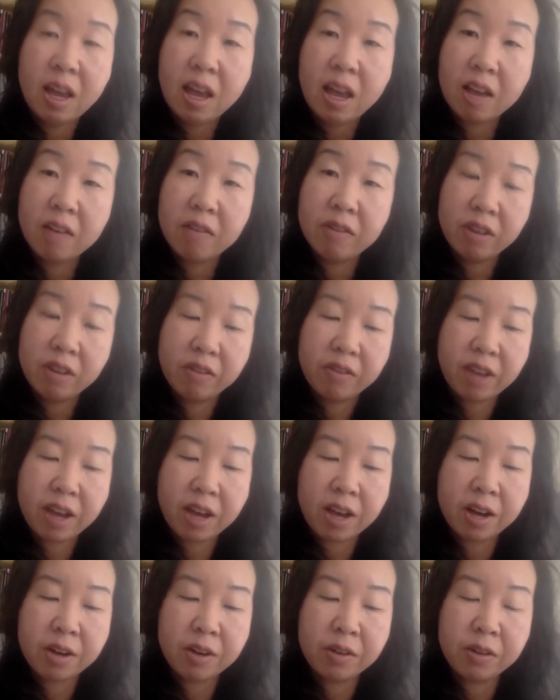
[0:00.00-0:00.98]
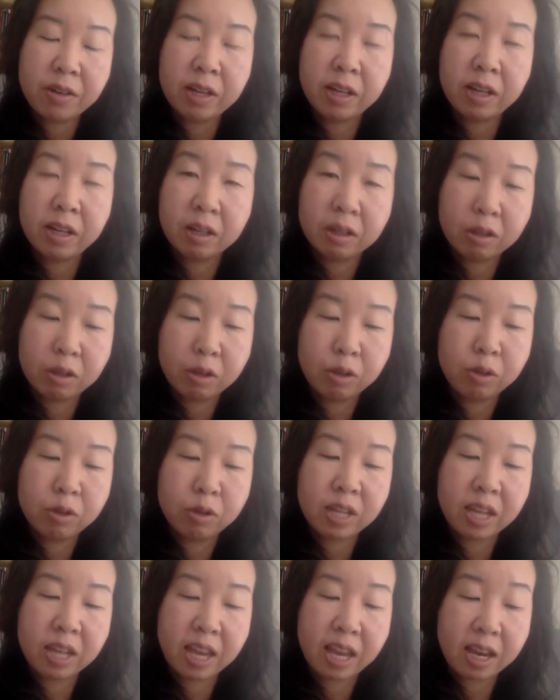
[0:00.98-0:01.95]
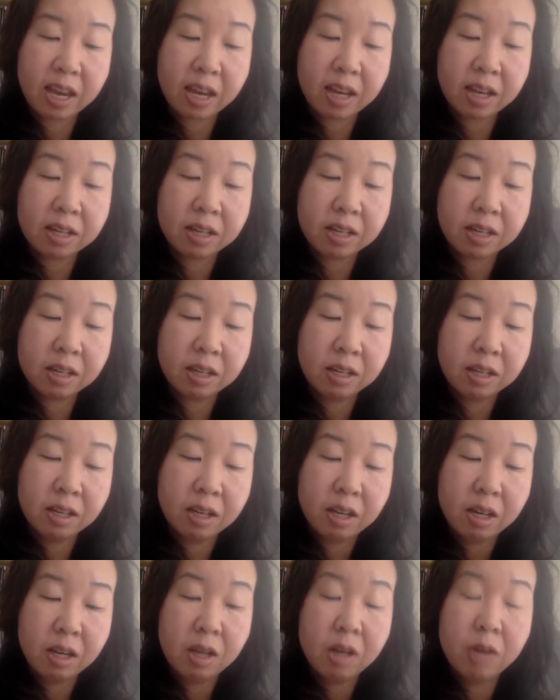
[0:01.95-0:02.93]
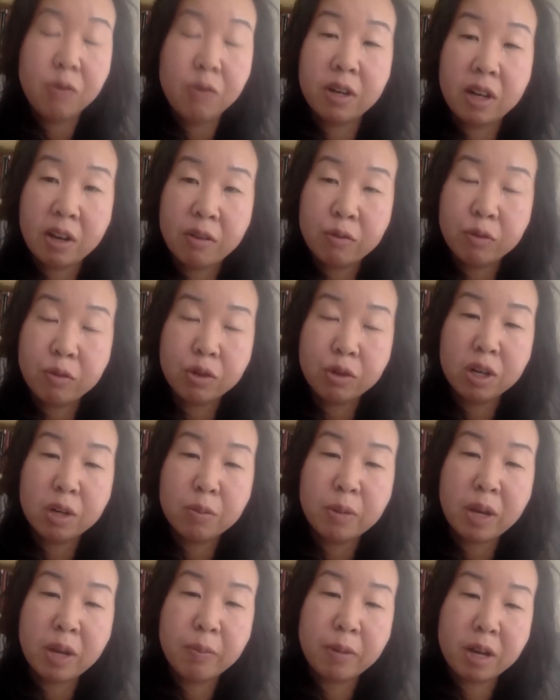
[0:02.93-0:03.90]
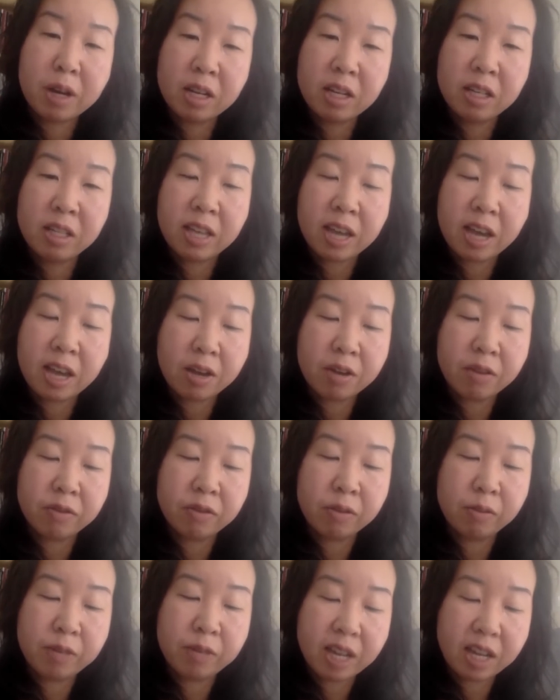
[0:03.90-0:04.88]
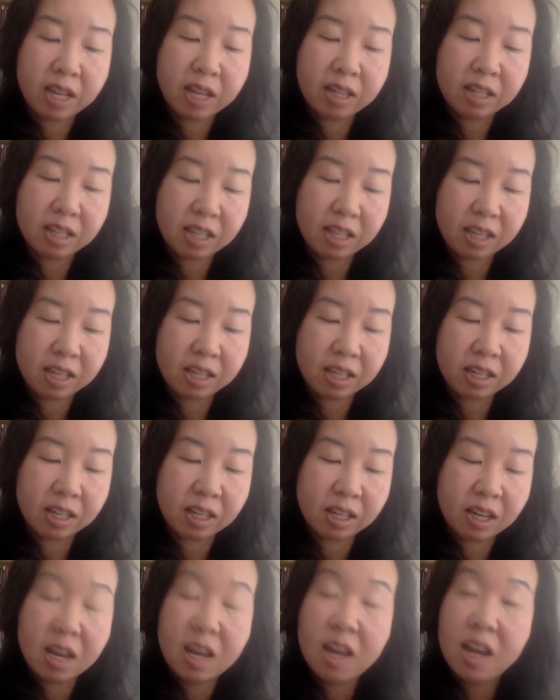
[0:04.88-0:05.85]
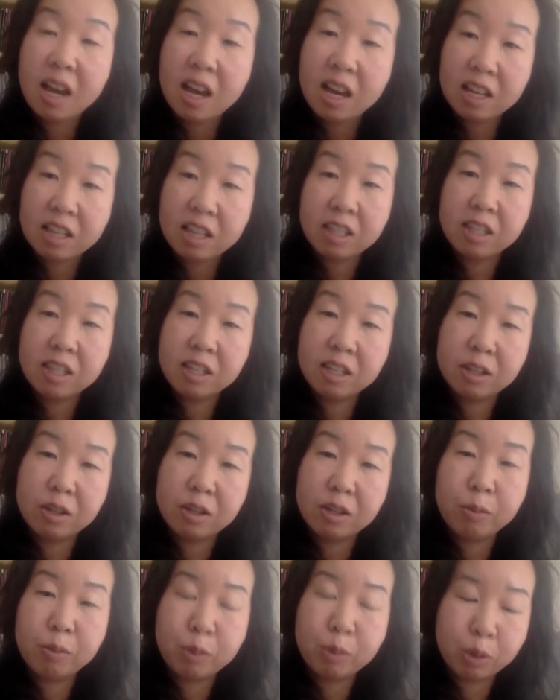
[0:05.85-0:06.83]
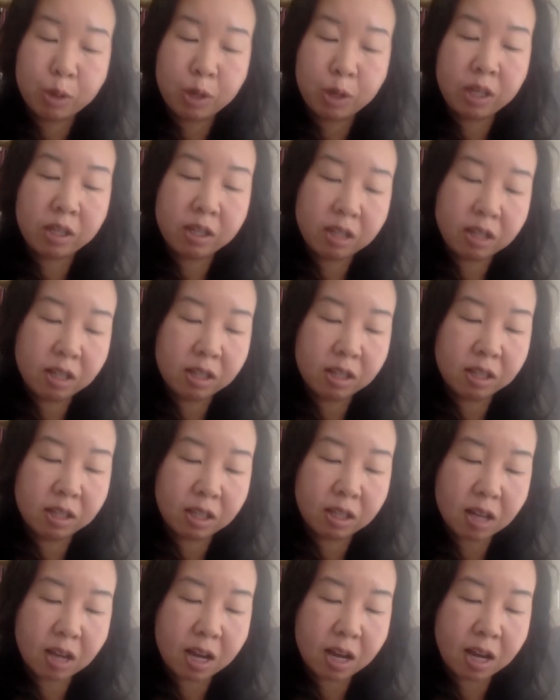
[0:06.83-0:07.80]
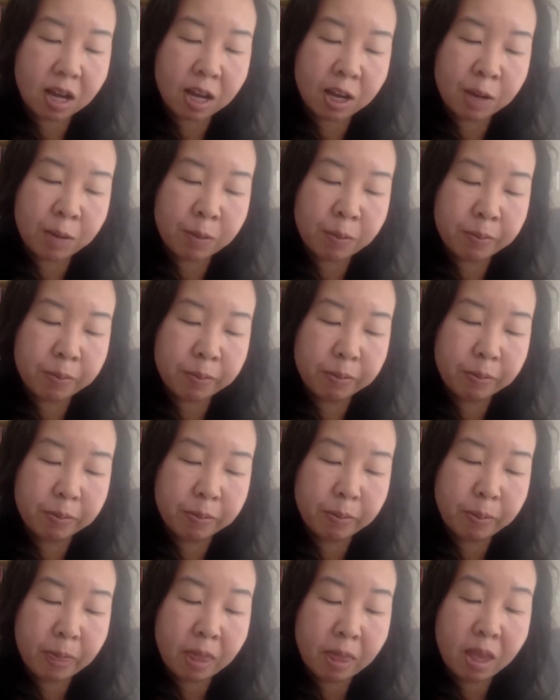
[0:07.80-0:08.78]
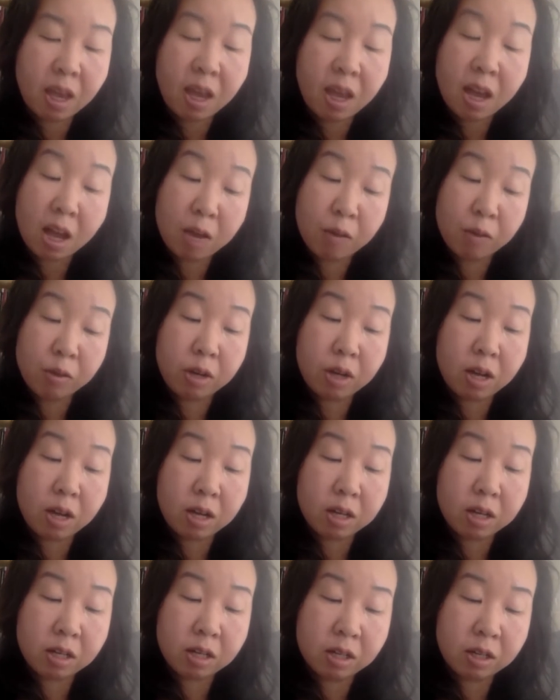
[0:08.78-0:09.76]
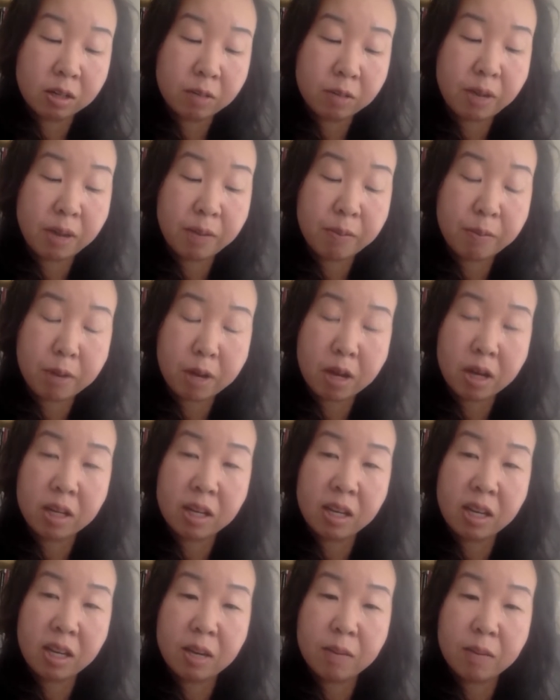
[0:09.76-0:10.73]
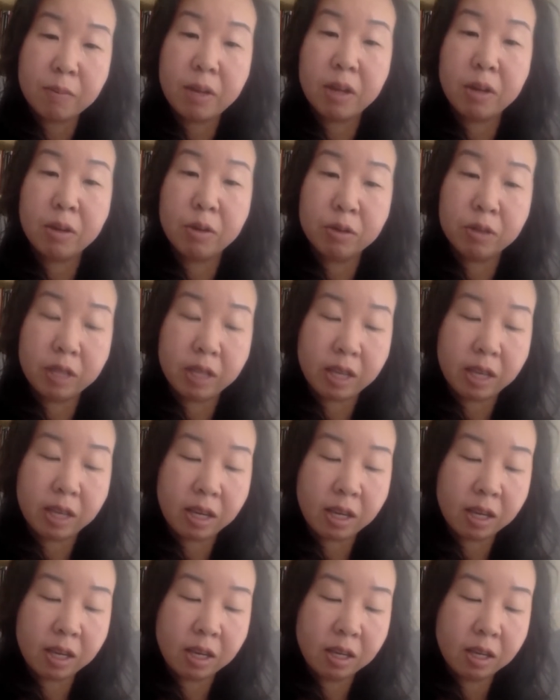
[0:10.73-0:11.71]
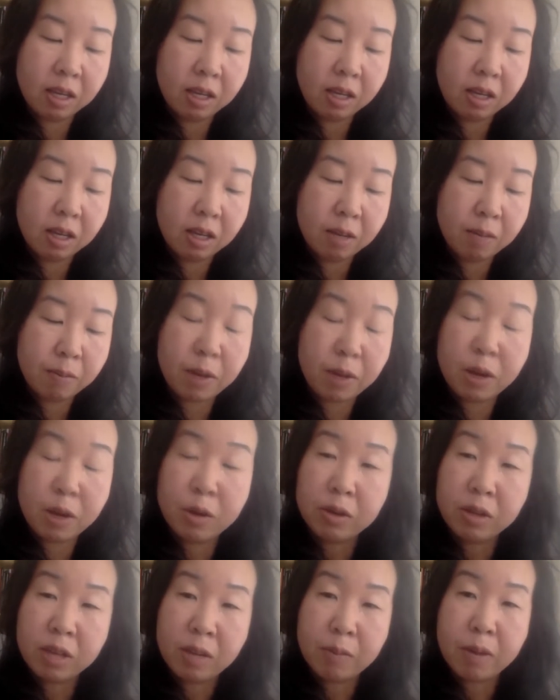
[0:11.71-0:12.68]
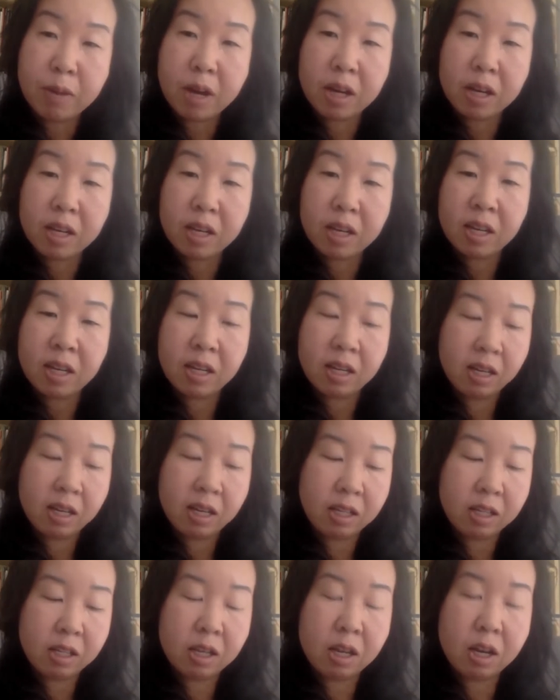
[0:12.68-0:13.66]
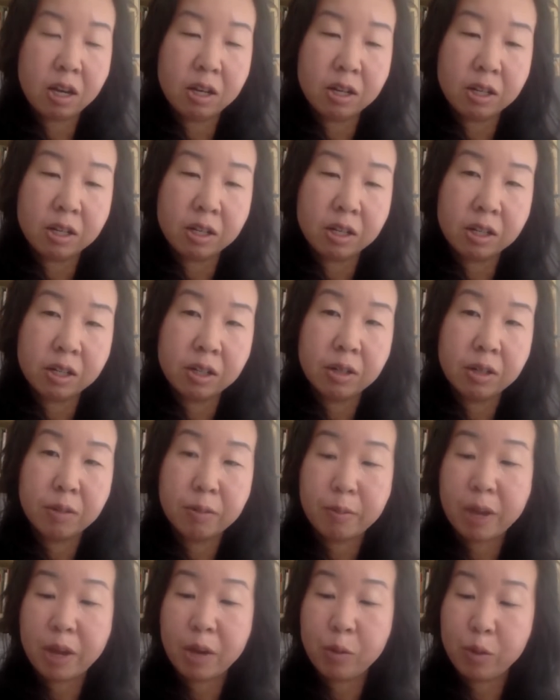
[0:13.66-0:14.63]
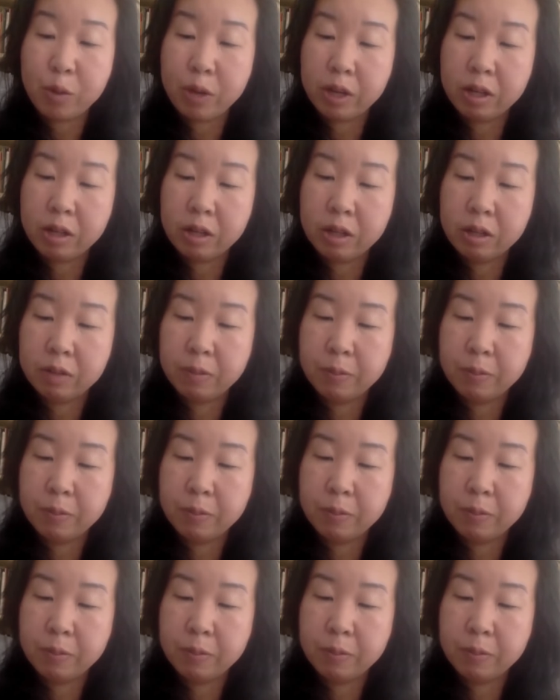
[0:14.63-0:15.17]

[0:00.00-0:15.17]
like a closed hand. When I've worn my body down from dancing, I still point to the sky. I will honor my body, my only body, its honor, my will.